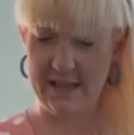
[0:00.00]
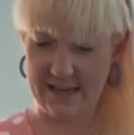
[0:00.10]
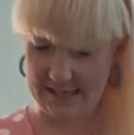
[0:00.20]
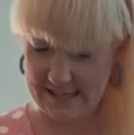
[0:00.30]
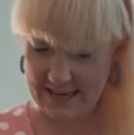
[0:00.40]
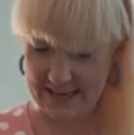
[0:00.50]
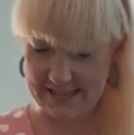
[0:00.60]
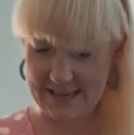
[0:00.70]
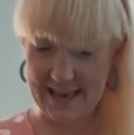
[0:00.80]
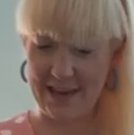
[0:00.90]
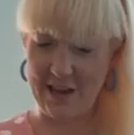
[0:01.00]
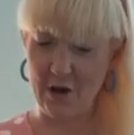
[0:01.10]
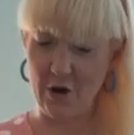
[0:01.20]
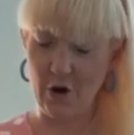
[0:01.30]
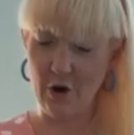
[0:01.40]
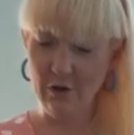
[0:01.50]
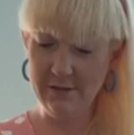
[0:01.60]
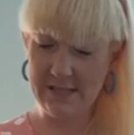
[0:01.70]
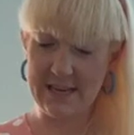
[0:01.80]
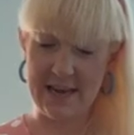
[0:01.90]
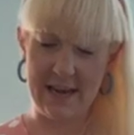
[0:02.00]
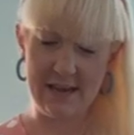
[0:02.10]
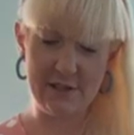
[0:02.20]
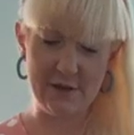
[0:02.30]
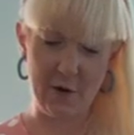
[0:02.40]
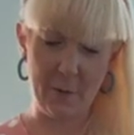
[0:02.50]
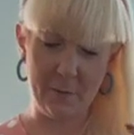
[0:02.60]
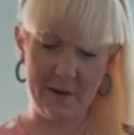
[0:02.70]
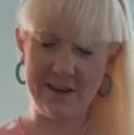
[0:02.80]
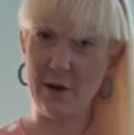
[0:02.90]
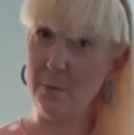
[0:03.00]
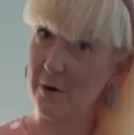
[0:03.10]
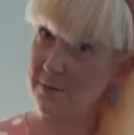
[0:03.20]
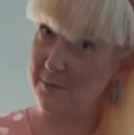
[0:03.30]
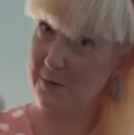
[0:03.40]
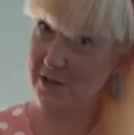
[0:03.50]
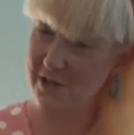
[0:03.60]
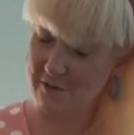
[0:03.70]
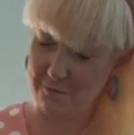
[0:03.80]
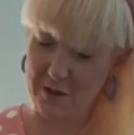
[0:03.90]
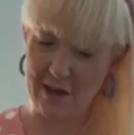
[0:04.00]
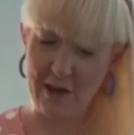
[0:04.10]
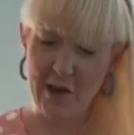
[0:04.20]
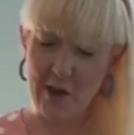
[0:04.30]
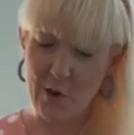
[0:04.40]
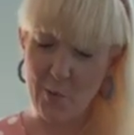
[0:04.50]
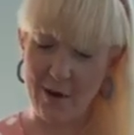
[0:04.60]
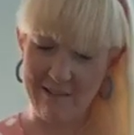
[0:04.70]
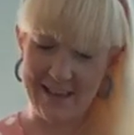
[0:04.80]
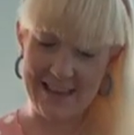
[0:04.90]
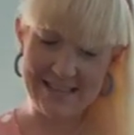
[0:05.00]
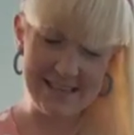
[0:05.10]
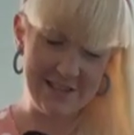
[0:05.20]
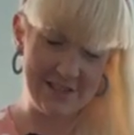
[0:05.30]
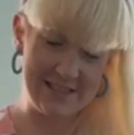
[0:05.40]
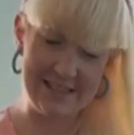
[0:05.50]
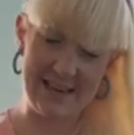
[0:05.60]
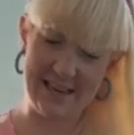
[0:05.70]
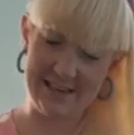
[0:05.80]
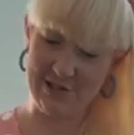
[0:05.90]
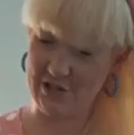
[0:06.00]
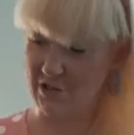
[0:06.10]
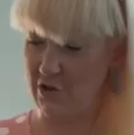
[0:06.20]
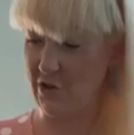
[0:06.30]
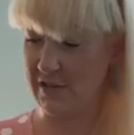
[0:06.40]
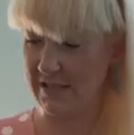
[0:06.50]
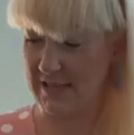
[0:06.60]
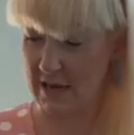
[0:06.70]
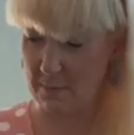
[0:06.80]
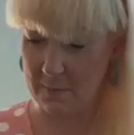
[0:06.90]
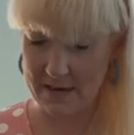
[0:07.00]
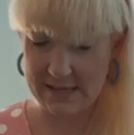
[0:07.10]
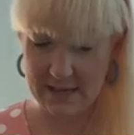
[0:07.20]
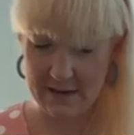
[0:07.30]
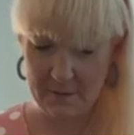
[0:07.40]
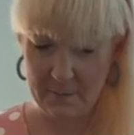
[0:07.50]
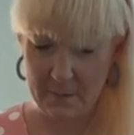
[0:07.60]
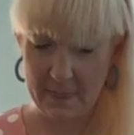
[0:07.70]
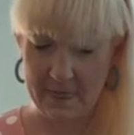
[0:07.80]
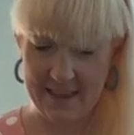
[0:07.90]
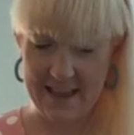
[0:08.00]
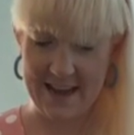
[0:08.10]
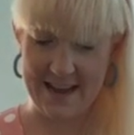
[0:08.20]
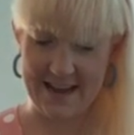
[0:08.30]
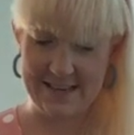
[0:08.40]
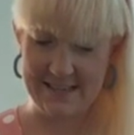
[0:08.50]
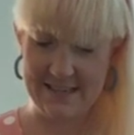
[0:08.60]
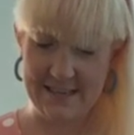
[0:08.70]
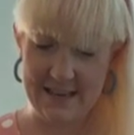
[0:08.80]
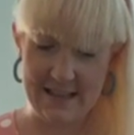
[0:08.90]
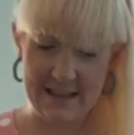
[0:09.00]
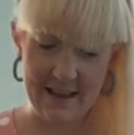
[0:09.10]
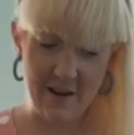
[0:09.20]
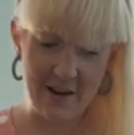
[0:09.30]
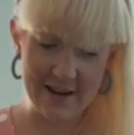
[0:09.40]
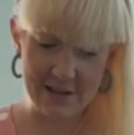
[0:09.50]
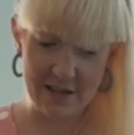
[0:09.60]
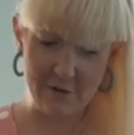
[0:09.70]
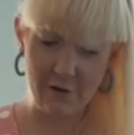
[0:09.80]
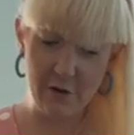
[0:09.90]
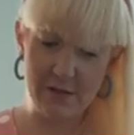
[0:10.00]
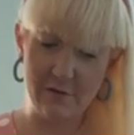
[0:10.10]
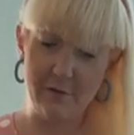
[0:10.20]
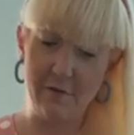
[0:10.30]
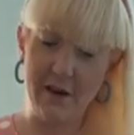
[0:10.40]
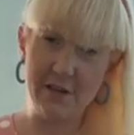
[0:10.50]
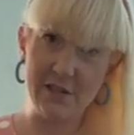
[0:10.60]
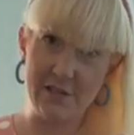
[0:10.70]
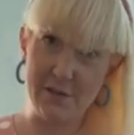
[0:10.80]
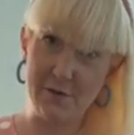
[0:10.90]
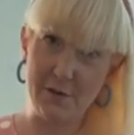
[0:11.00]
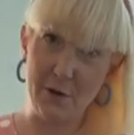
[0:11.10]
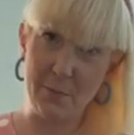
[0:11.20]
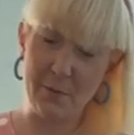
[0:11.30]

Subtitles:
that is a halter neck top, and I'll pop some pictures of me wearing it in just a second just so you can see it better. And there are actually a few different versions of top